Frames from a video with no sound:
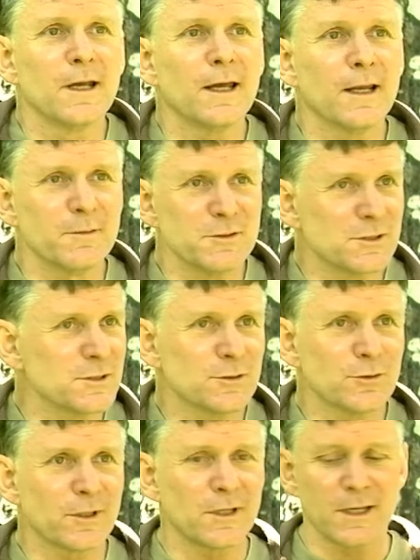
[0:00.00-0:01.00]
And I was just
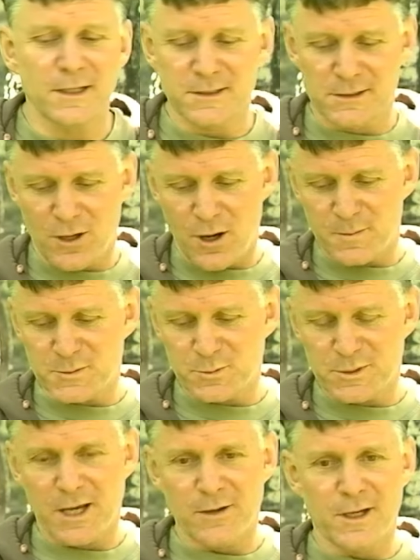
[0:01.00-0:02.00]
looking, and his arms were
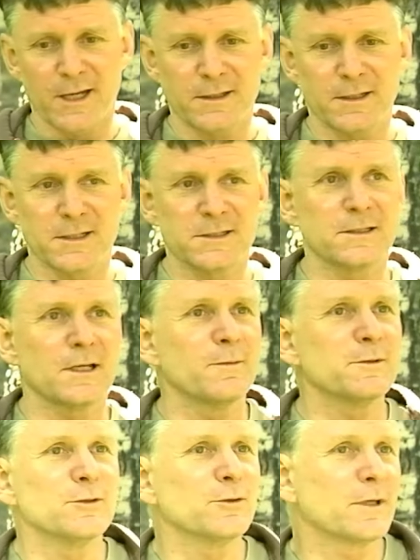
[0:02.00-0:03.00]
down like this, and I
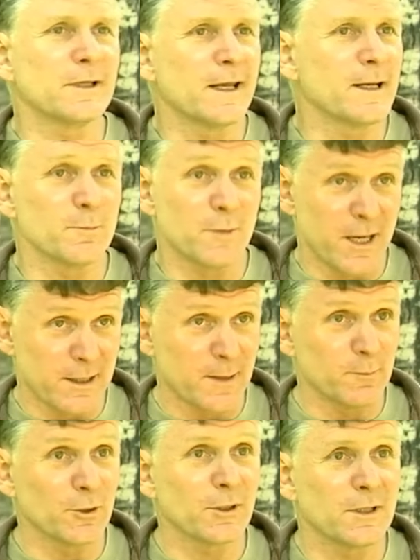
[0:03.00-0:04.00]
was looking at him like
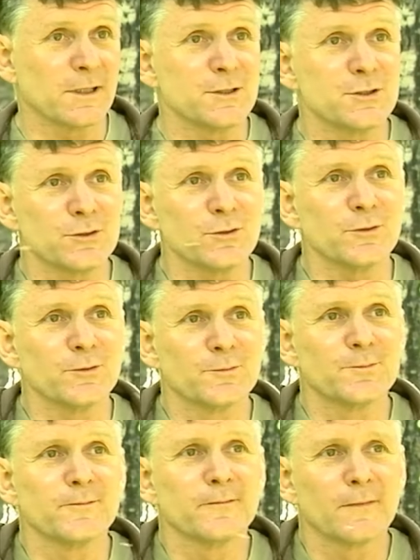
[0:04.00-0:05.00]
I'm looking at you.
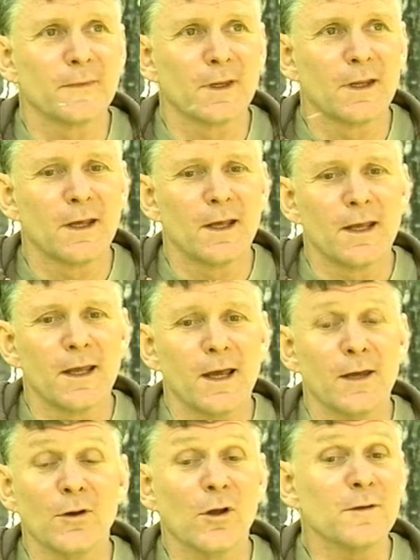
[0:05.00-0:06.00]

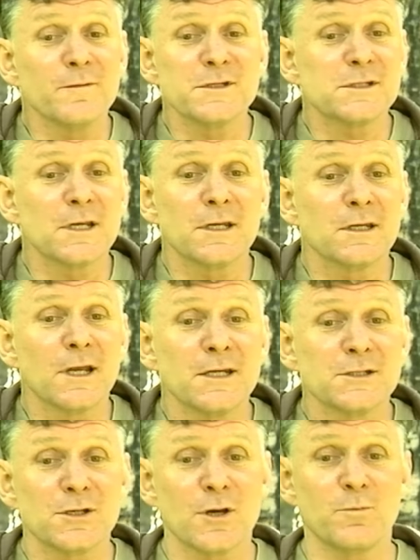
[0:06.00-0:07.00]
And all of a sudden, I
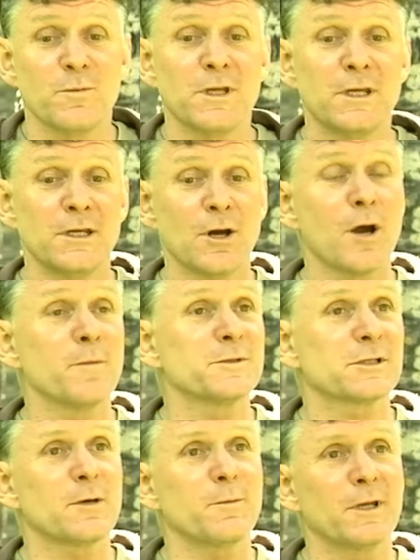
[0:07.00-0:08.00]
saw many arms
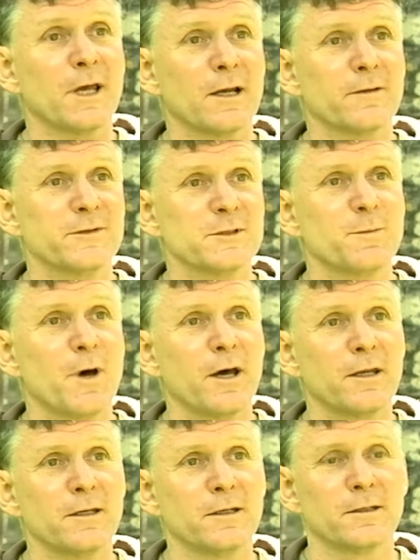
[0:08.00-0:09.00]
coming out of his
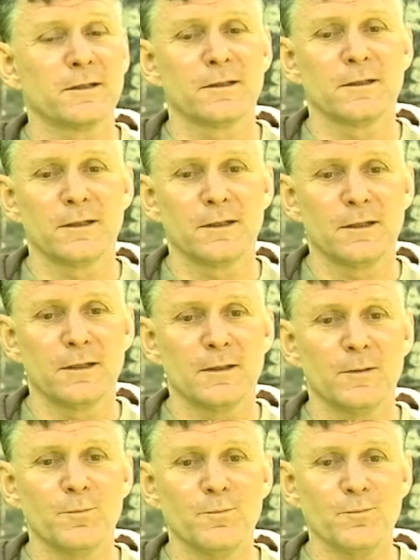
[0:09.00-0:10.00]
body,
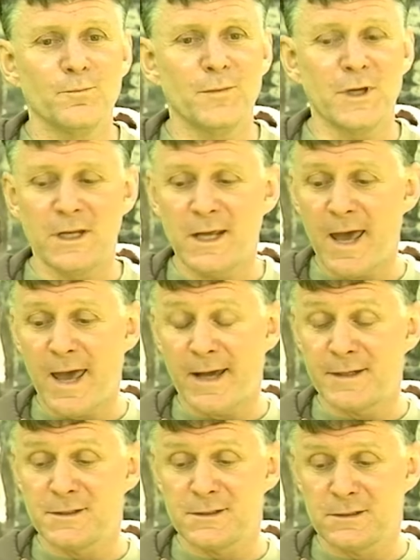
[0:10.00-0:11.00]
many
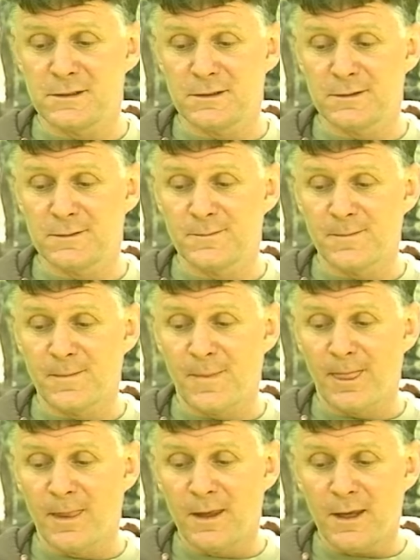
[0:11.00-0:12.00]
hands,
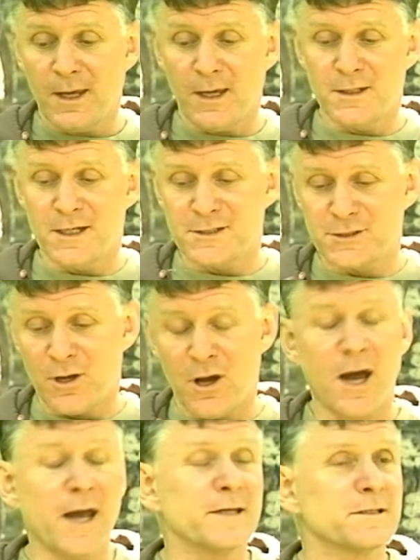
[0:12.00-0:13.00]
and I saw
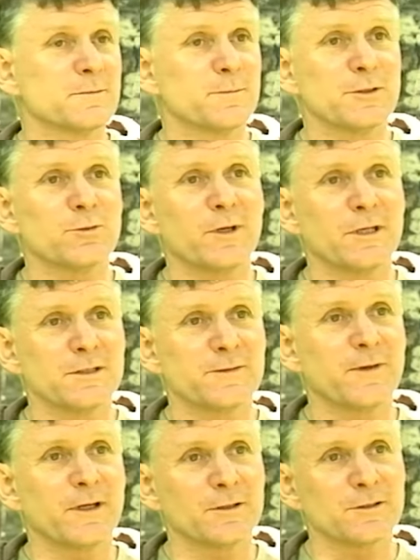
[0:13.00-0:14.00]
eyes between his
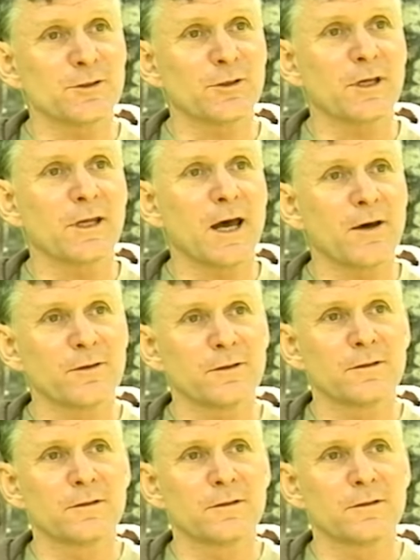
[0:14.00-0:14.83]
fingers looking out.